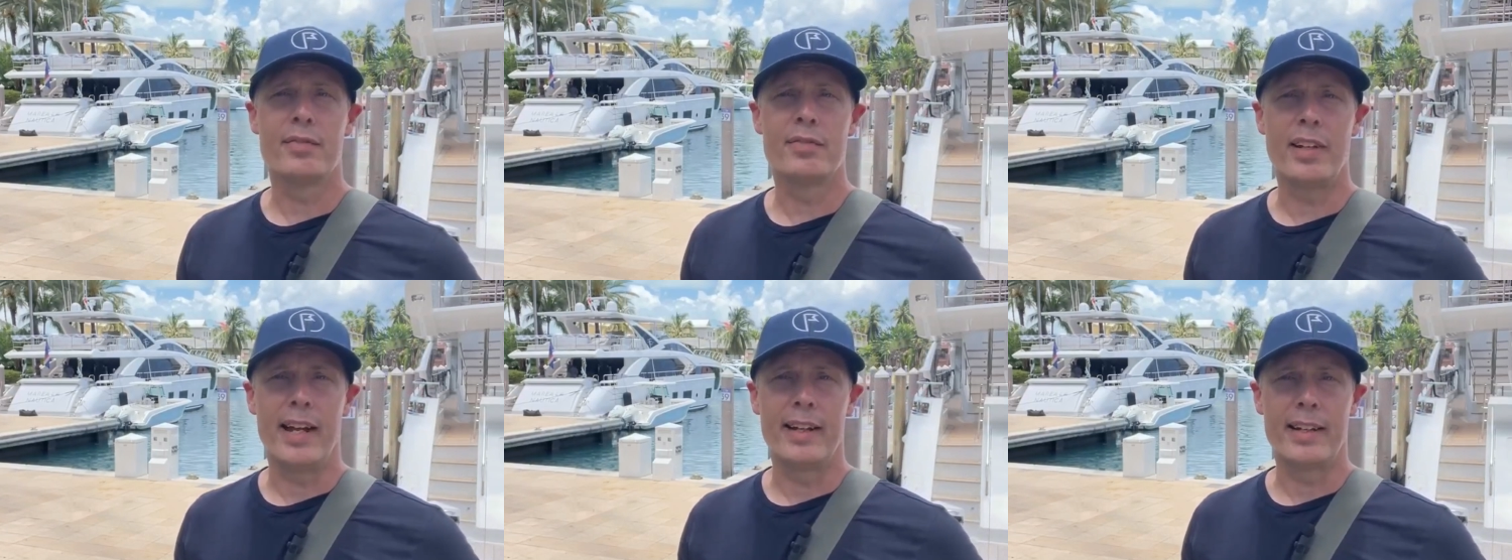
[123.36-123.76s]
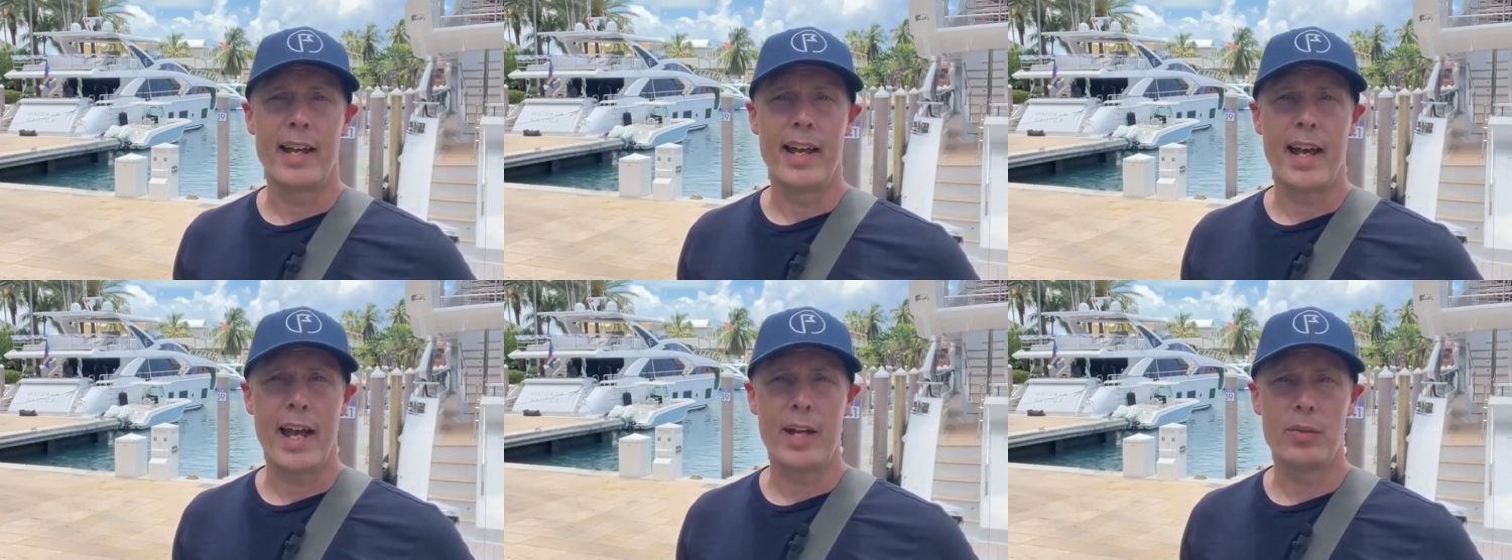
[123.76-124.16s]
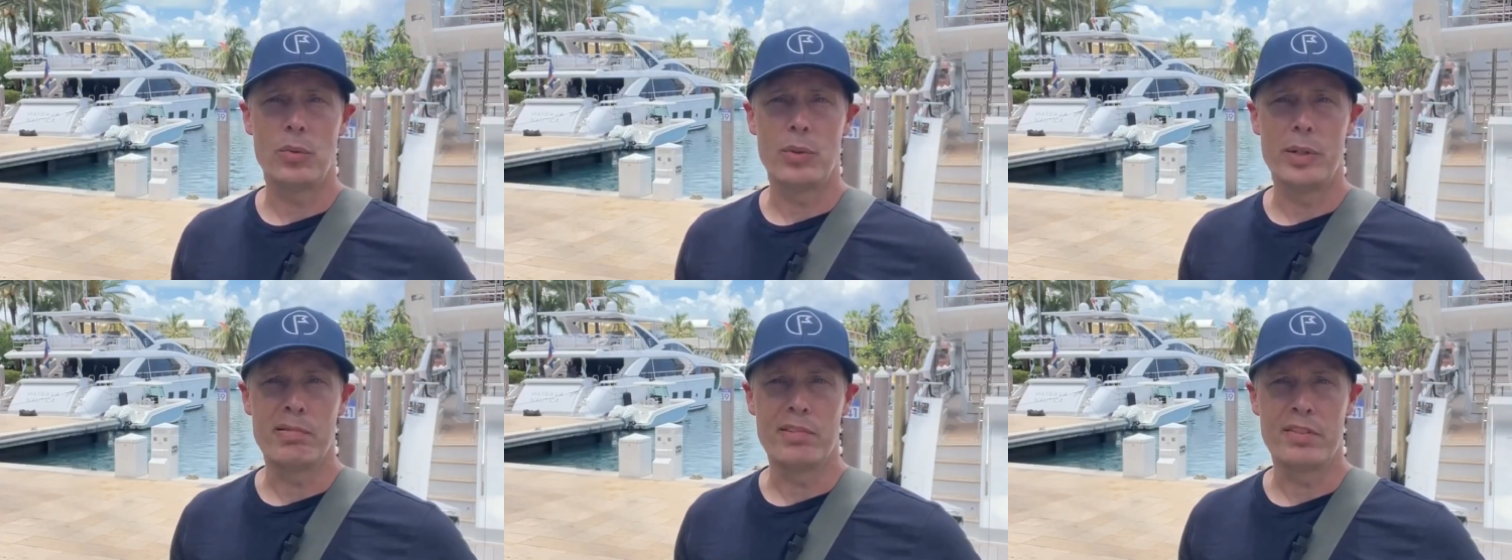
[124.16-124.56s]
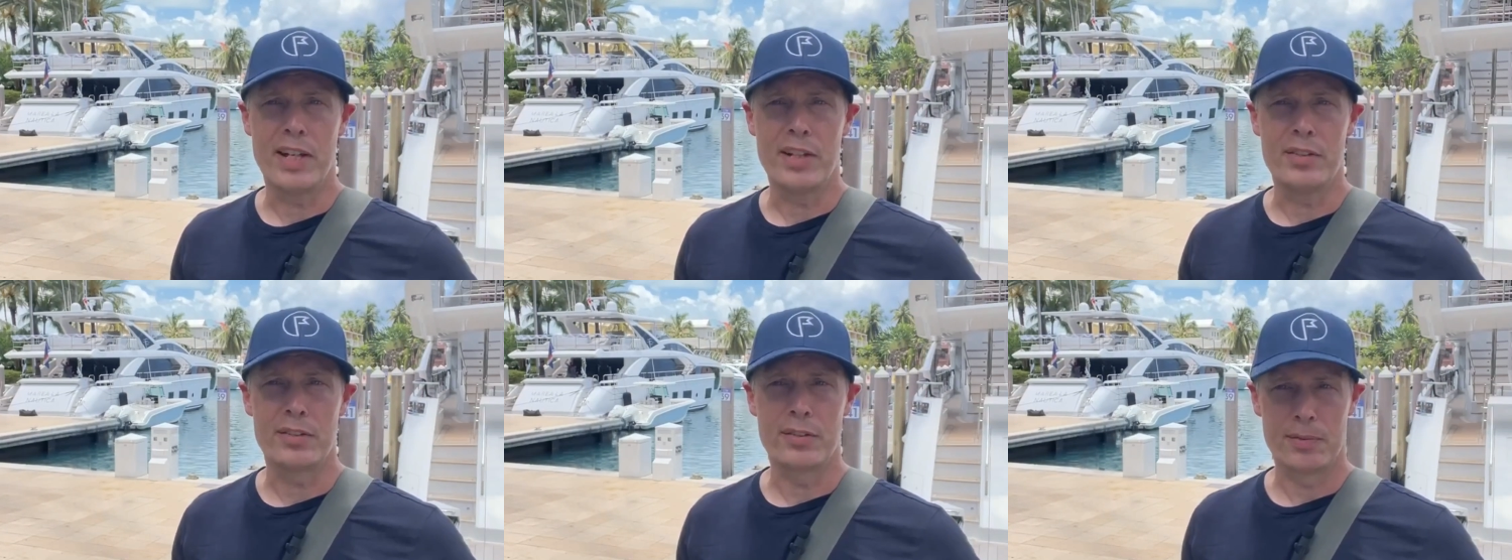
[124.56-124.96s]
flag and all it
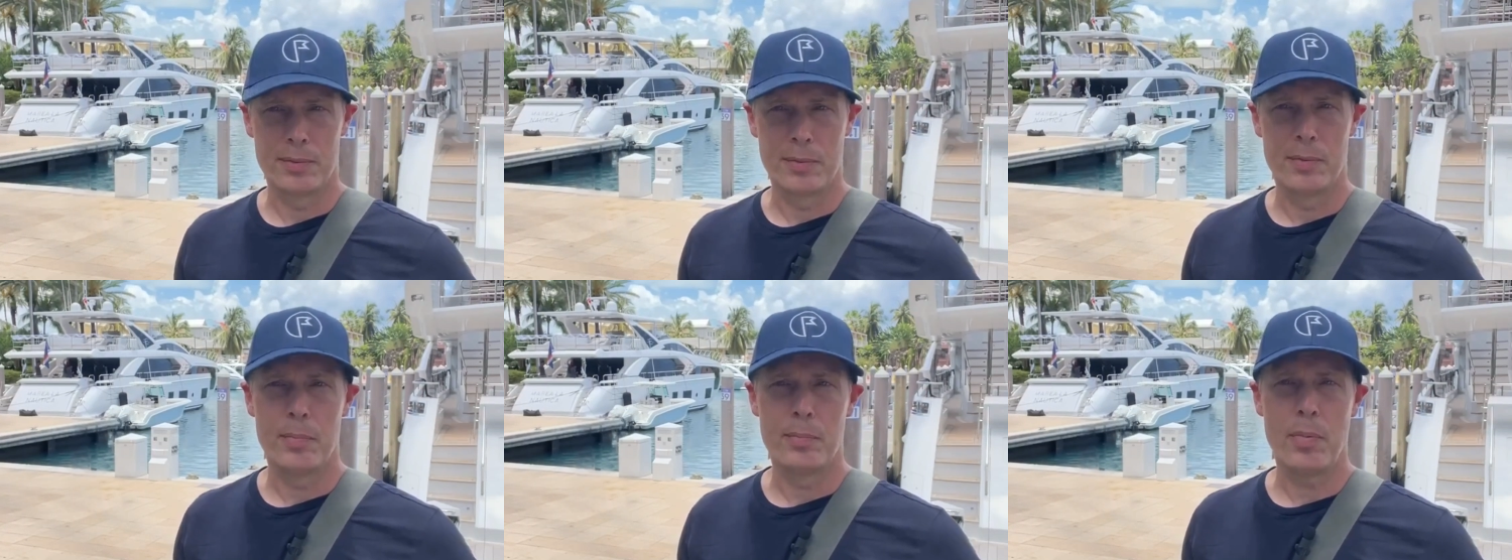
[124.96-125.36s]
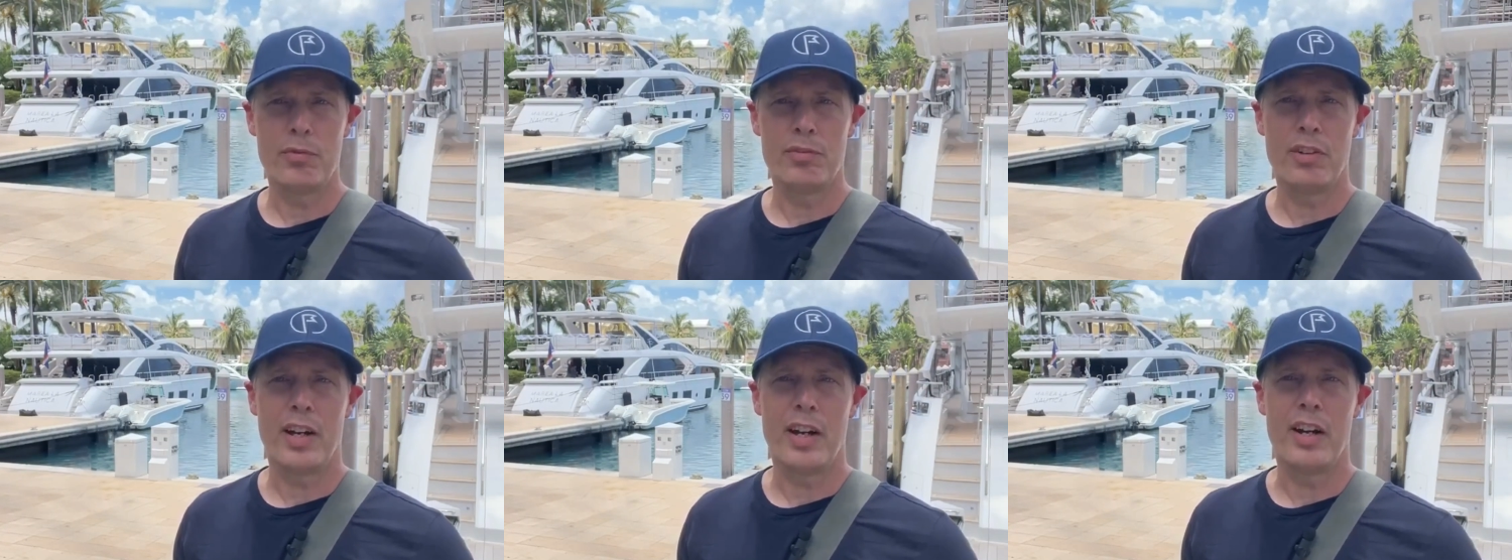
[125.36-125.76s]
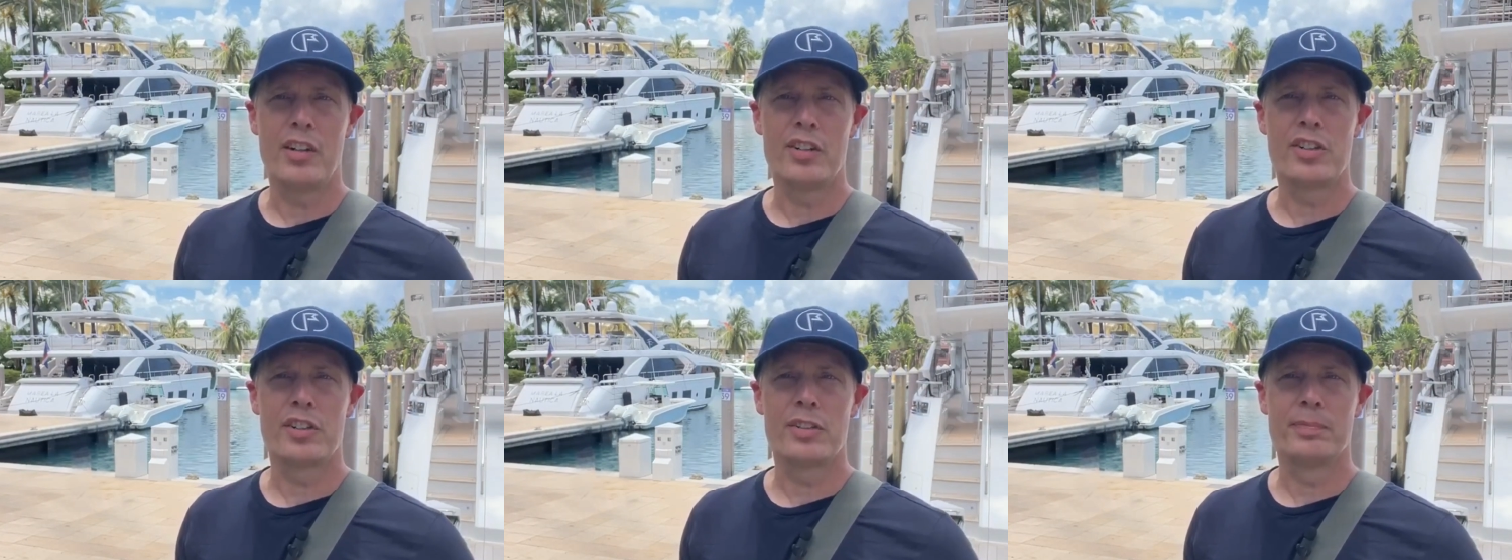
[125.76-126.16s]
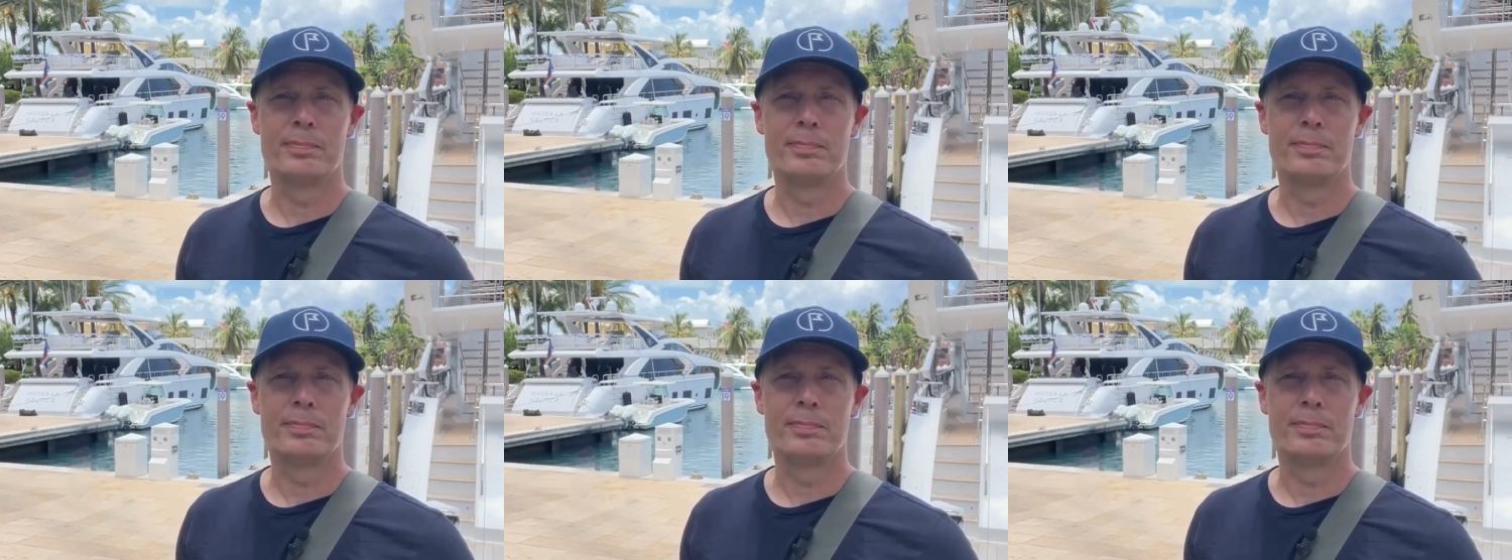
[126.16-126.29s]
presents. Bon voyage!